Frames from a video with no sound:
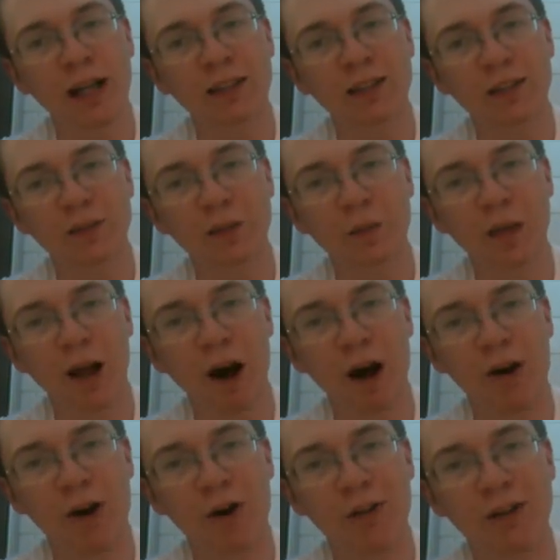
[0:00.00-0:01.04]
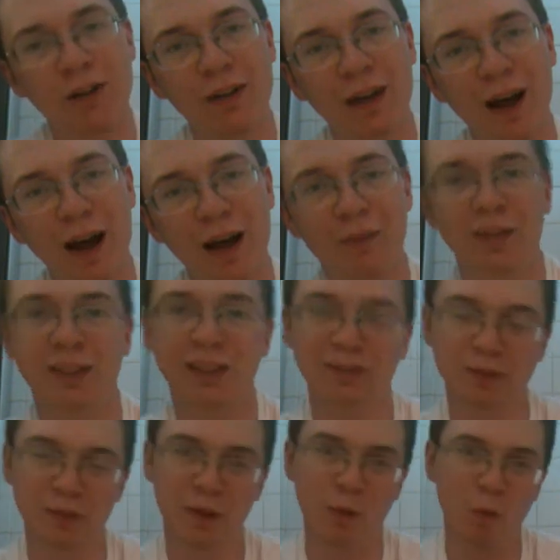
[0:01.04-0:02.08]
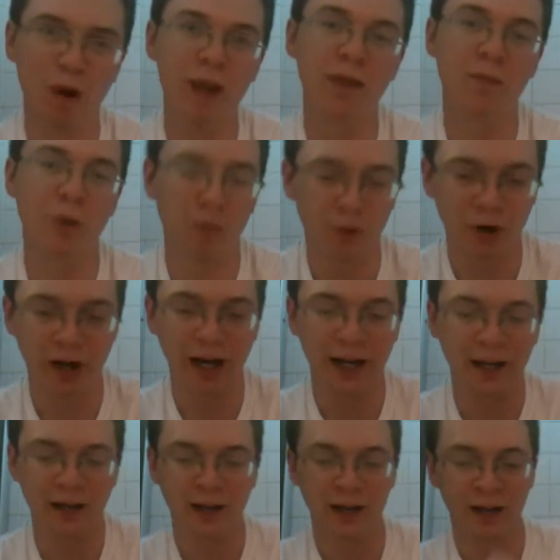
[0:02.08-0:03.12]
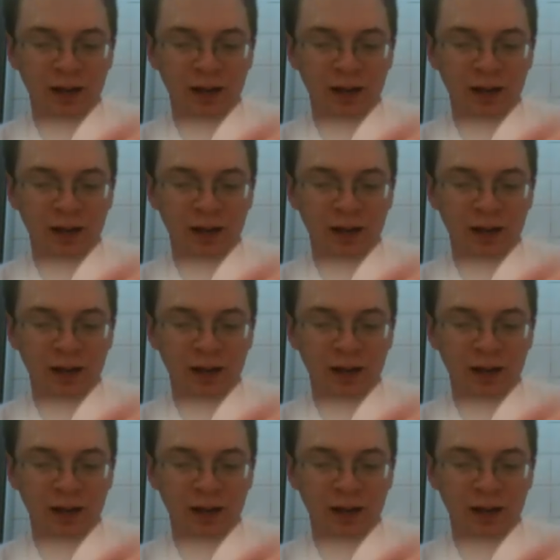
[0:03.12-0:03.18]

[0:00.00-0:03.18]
It seems to be on all the time. It seems to be one of the Boomerang